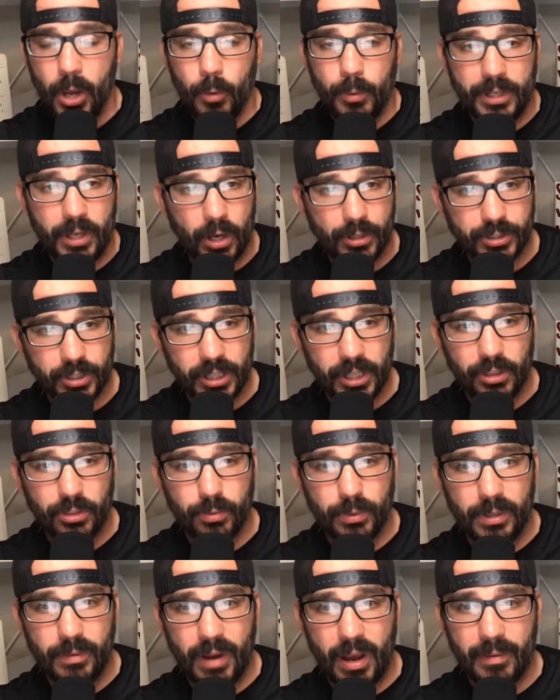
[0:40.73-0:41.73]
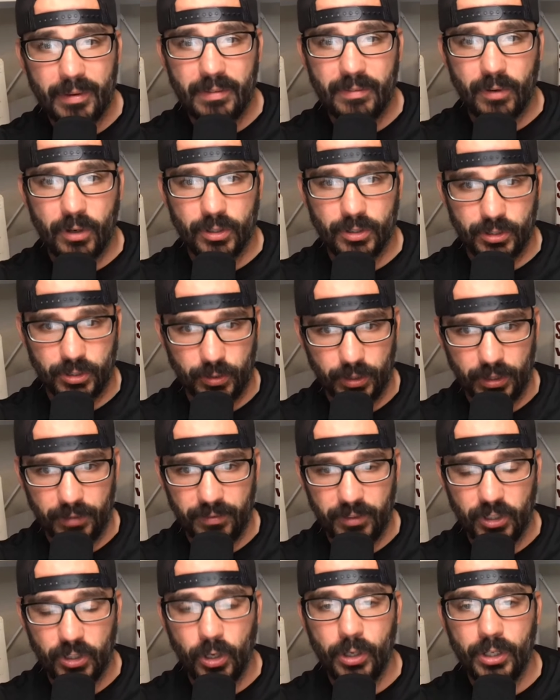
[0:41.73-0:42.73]
We also did 3-round reversal. And if
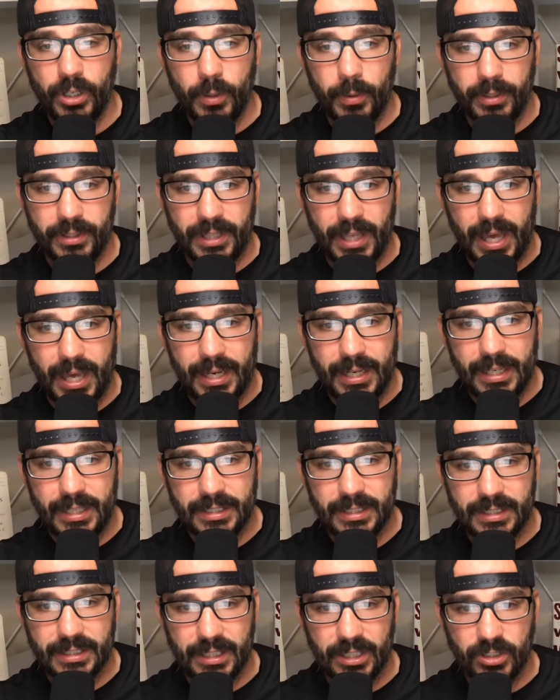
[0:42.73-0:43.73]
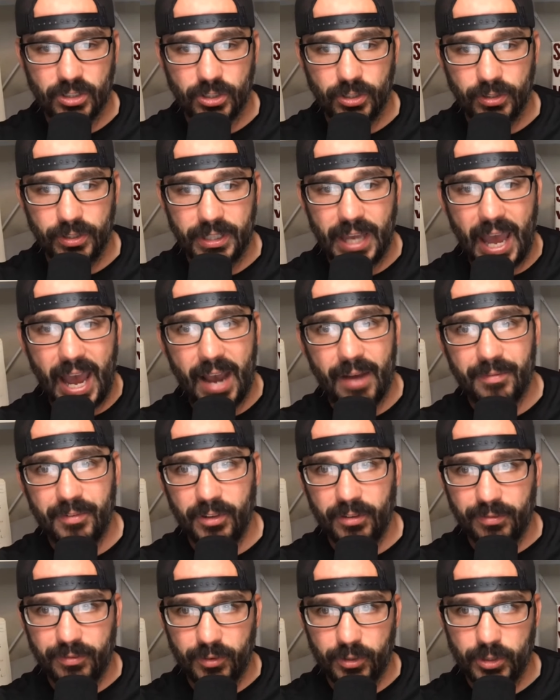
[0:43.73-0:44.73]
you don't know what that is, essentially after
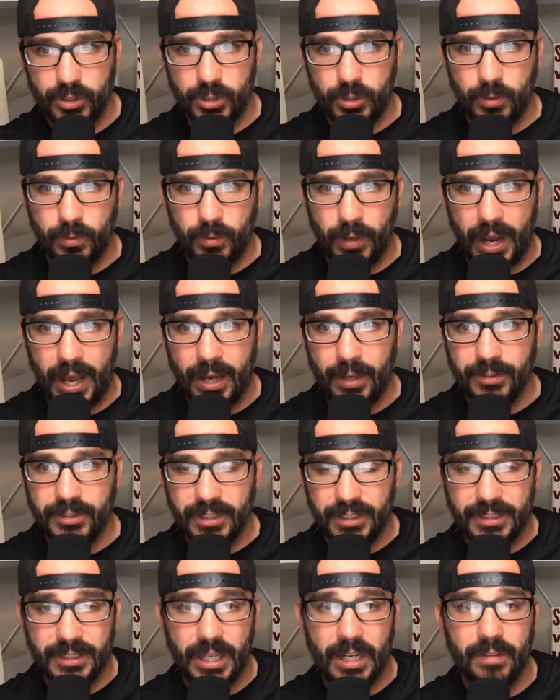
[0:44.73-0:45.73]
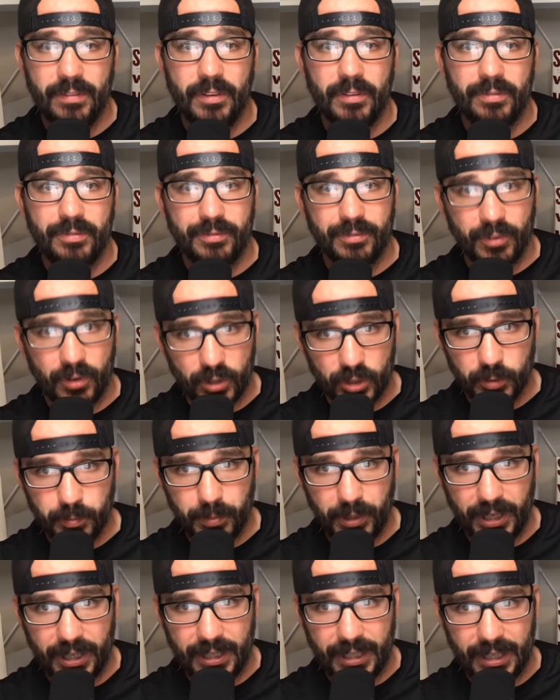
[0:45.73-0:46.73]
the first 2 rounds, instead of the first
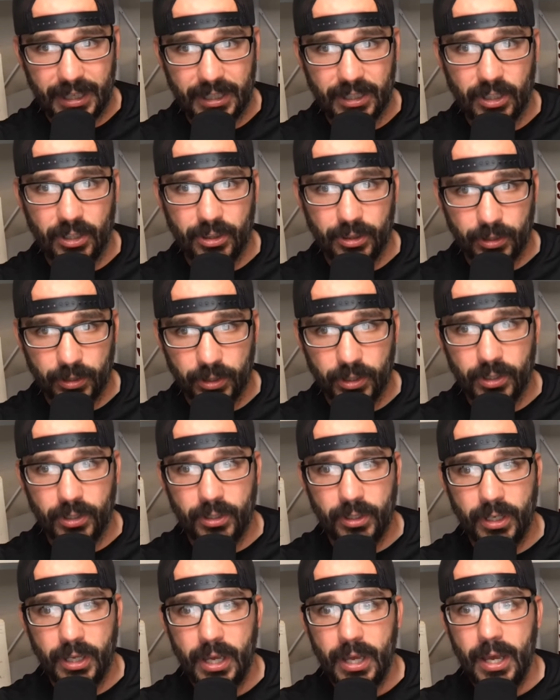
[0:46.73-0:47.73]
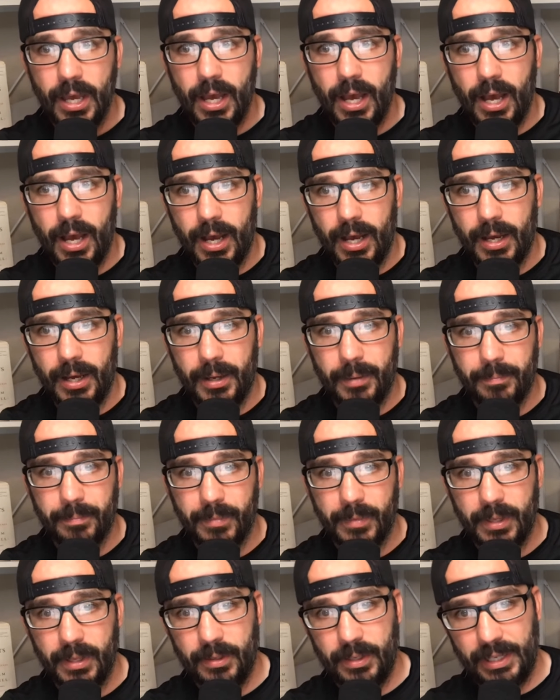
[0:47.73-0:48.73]
pick getting the third,
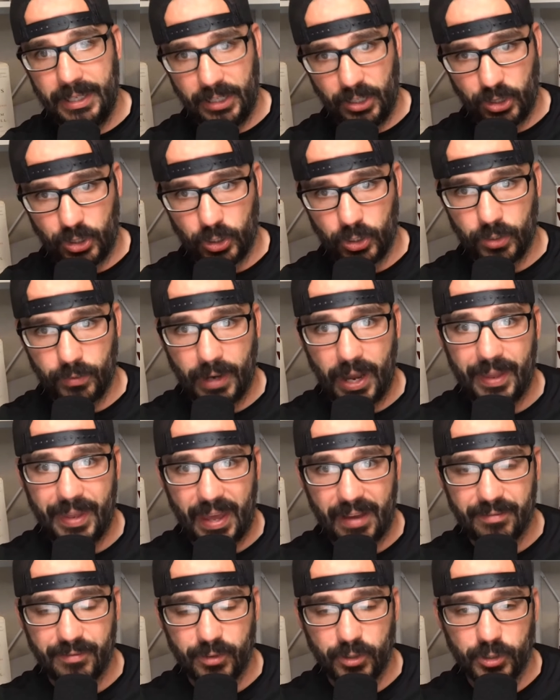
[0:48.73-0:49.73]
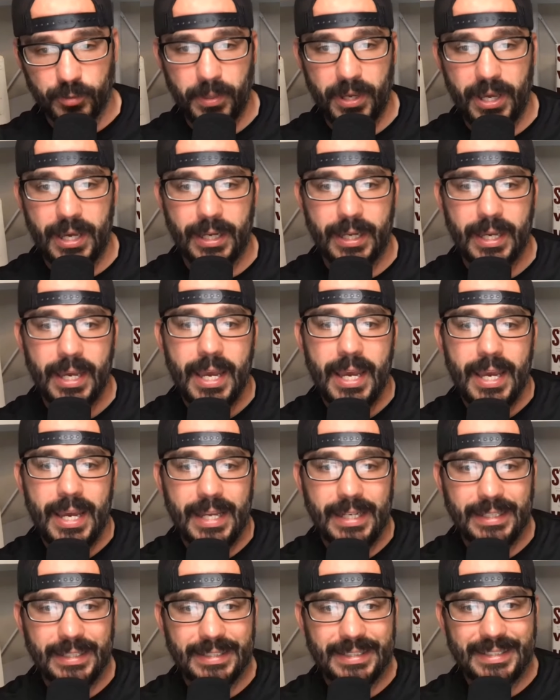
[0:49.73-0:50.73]
in the third round, that first pick,
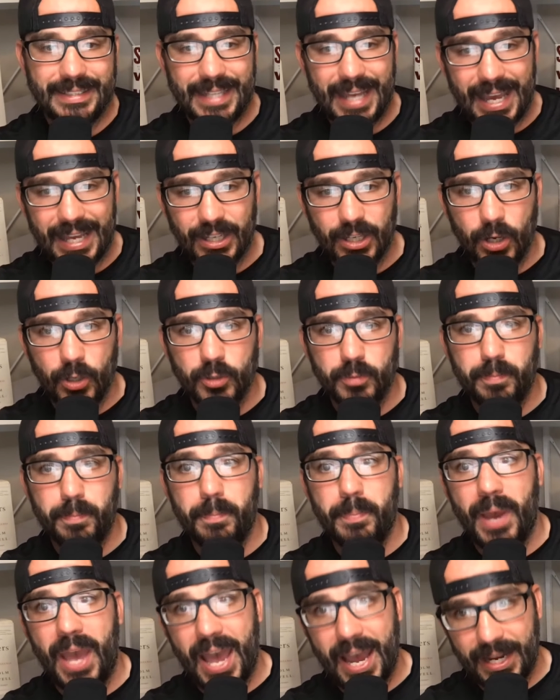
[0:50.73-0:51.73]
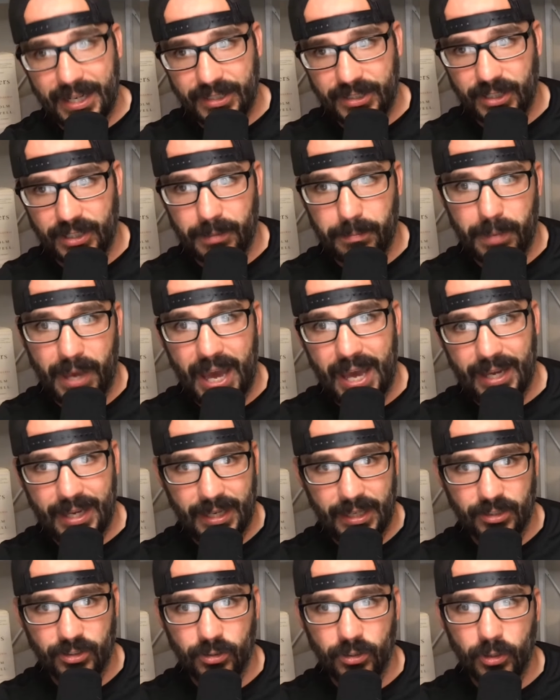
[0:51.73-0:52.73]
it instead goes back to the back
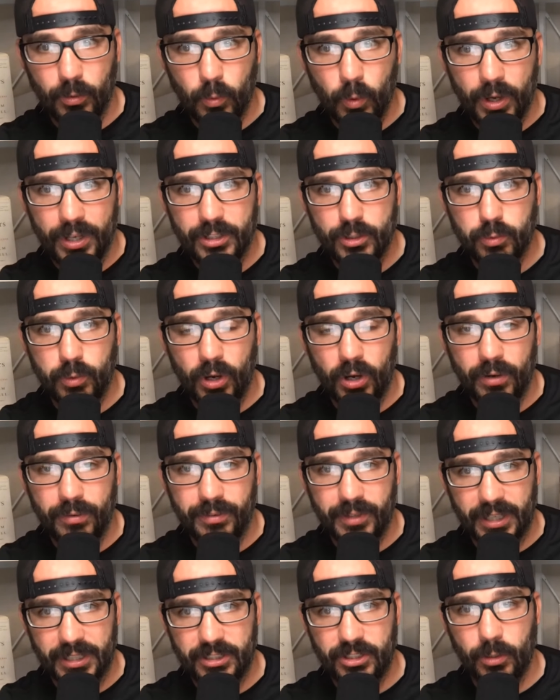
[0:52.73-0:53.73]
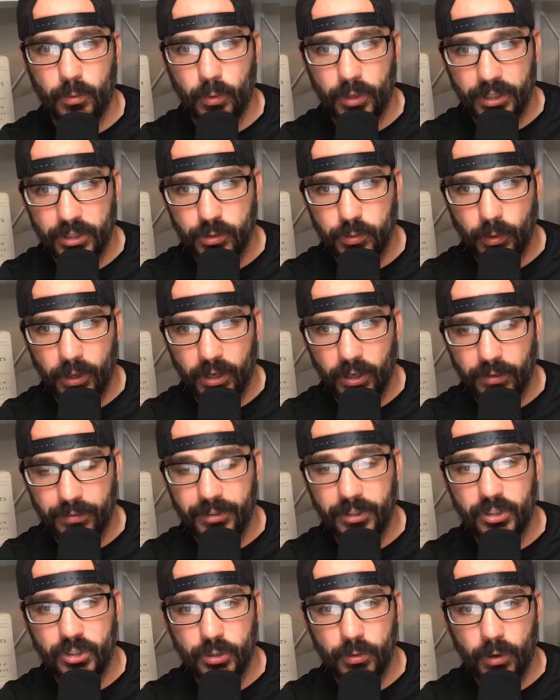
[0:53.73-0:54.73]
end. So the 112 gets the 112,
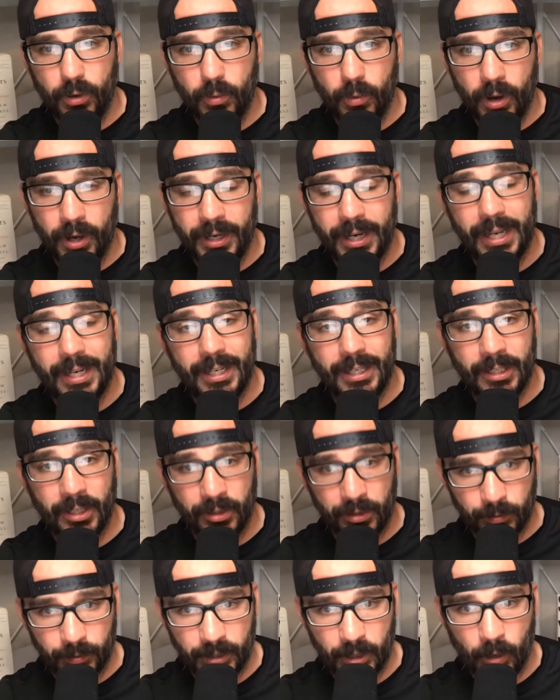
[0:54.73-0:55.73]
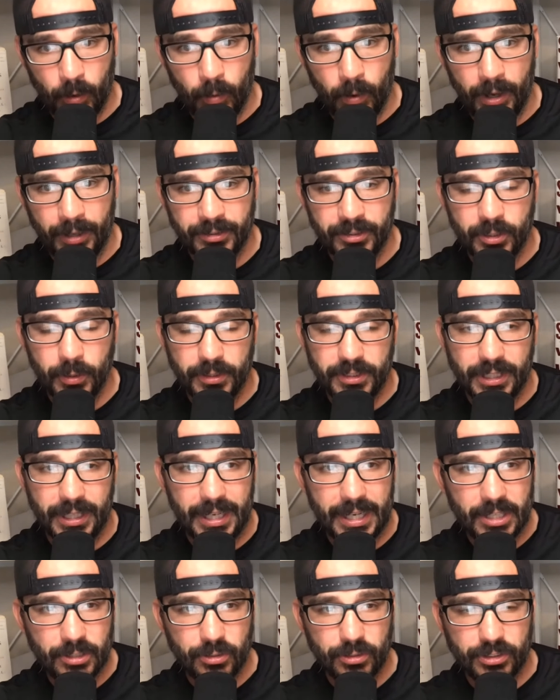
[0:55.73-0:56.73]
the 201, and then the 301. So it's an
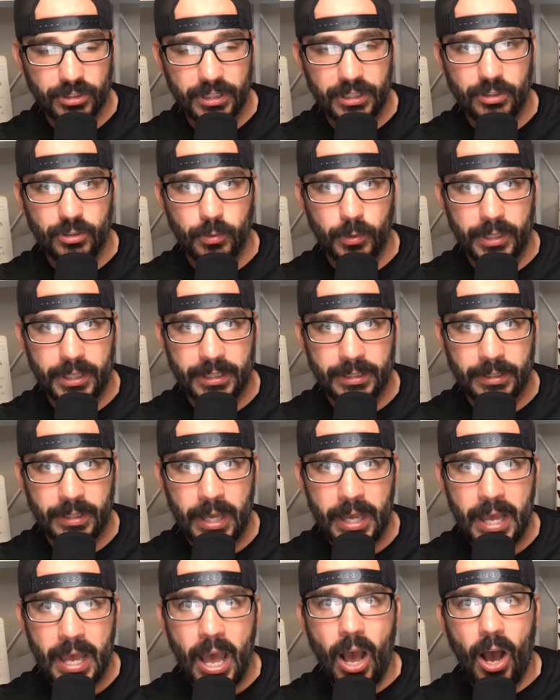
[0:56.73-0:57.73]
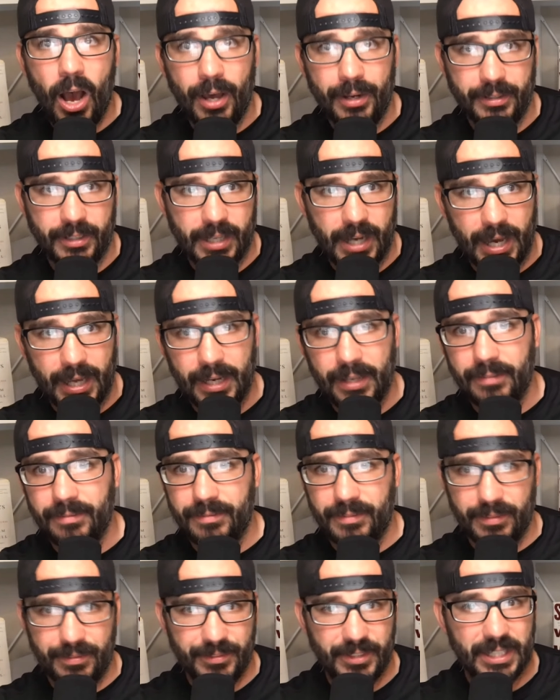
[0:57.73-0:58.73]
interesting twist on kind of
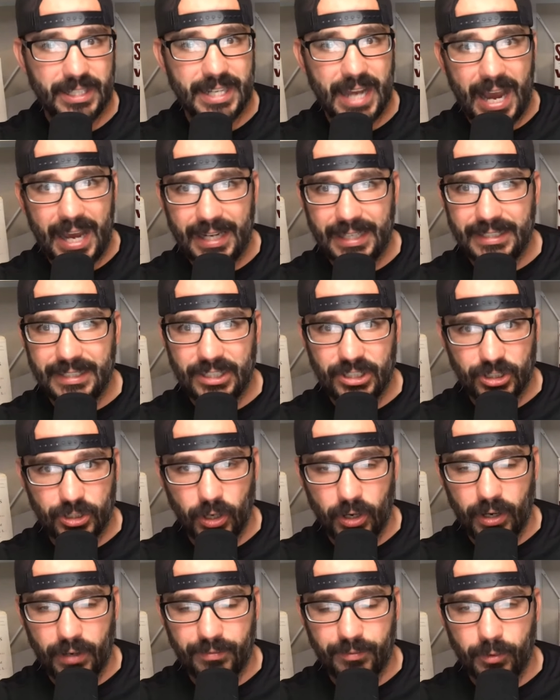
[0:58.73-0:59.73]
the Dynasty Startup